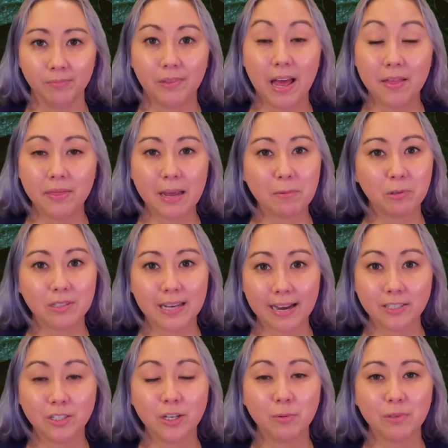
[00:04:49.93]
Then they will
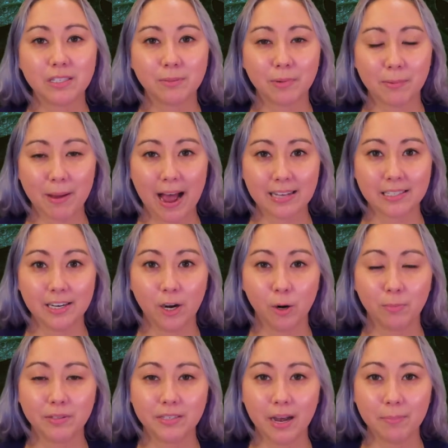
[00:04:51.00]
text you when some capacity
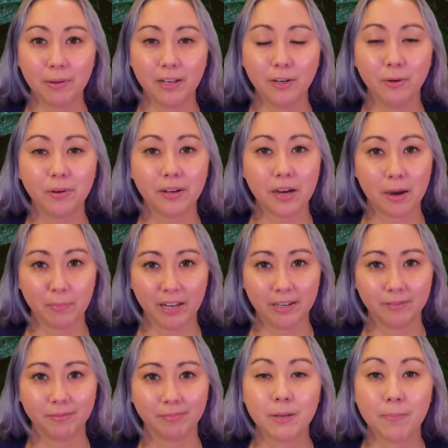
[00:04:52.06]
opens up and you can come
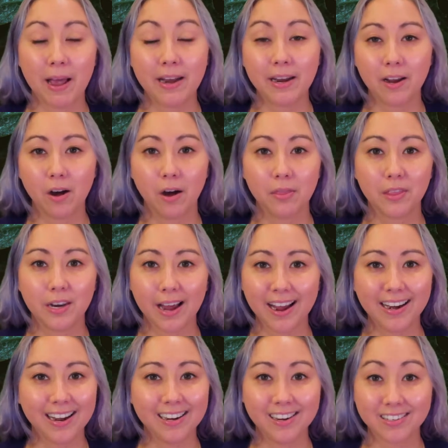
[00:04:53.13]
in. Depending on the
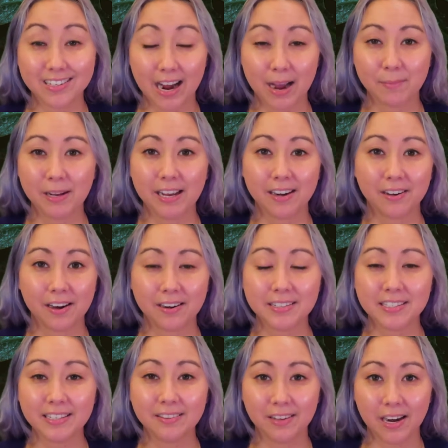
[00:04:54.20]
night and your timing and
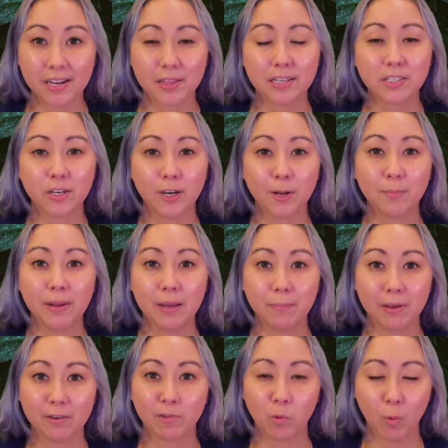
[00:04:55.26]
honestly luck, this could be a
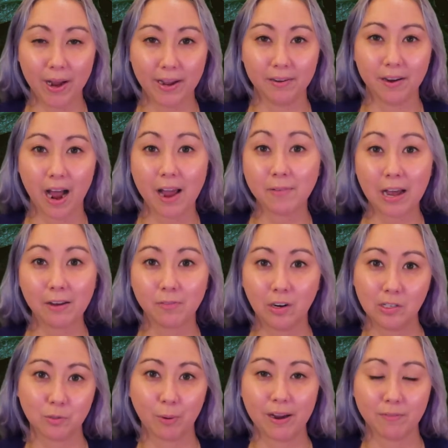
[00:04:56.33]
bit of a wait. I've had
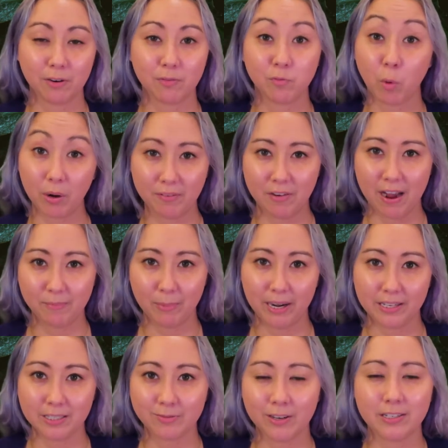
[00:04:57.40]
friends wait for 45
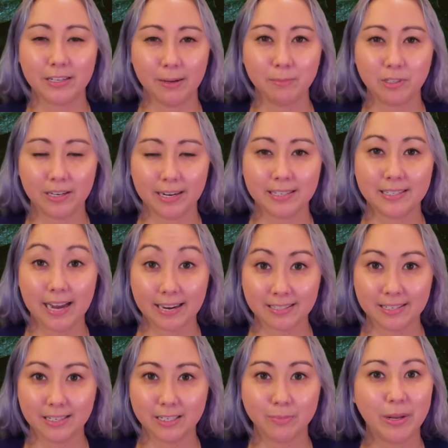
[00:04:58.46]
minutes, for example, to get
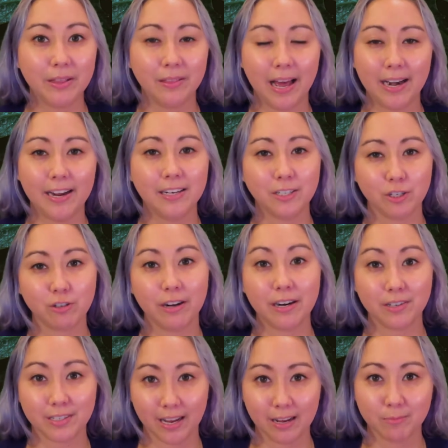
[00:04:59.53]
texted to be let into
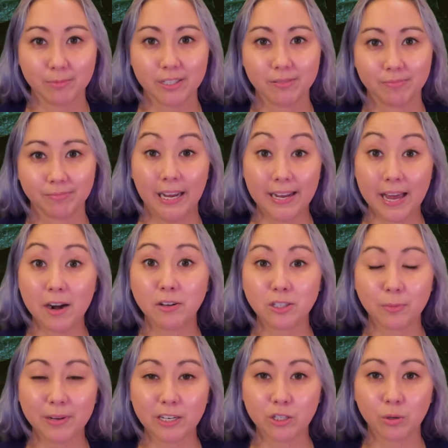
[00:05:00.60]
Trader Sam's. It can
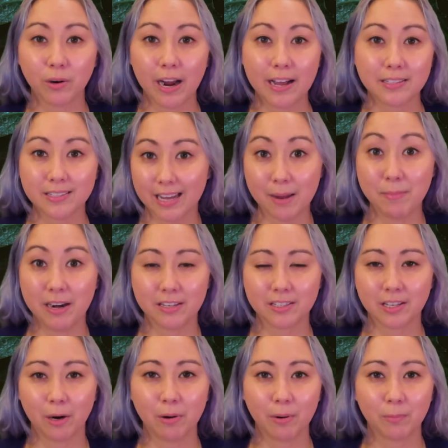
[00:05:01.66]
also be as short as 10
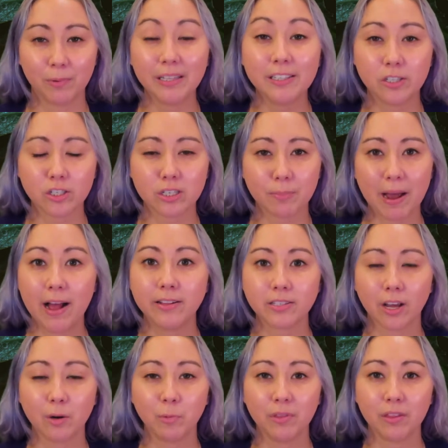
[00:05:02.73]
minutes though. It really just
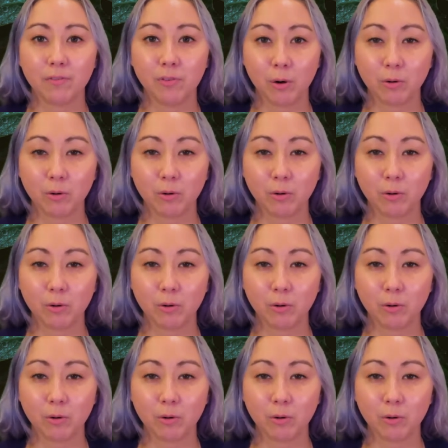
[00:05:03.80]
depends on when the